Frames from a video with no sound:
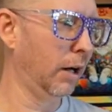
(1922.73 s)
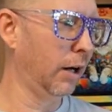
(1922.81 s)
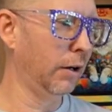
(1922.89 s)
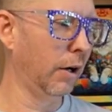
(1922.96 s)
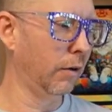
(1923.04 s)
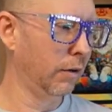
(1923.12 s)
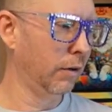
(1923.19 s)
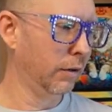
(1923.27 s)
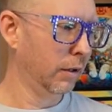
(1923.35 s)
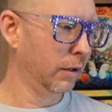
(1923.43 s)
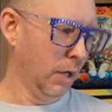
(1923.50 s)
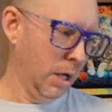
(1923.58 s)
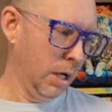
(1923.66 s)
I don't know.
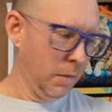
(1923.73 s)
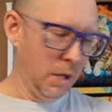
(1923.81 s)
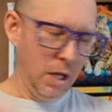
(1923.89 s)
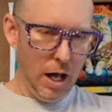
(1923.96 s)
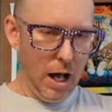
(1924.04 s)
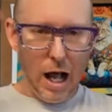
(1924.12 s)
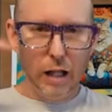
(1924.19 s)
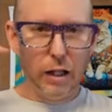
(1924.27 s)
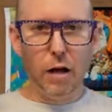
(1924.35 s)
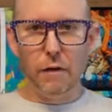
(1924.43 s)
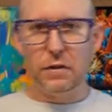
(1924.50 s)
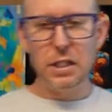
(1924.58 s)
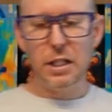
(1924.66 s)
I
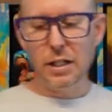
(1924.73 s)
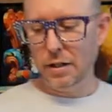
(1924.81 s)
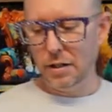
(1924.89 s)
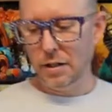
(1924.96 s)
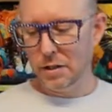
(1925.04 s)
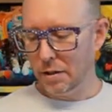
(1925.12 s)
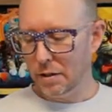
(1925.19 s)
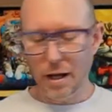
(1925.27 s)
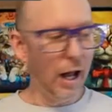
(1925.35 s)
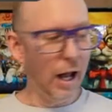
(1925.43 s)
love seeing these.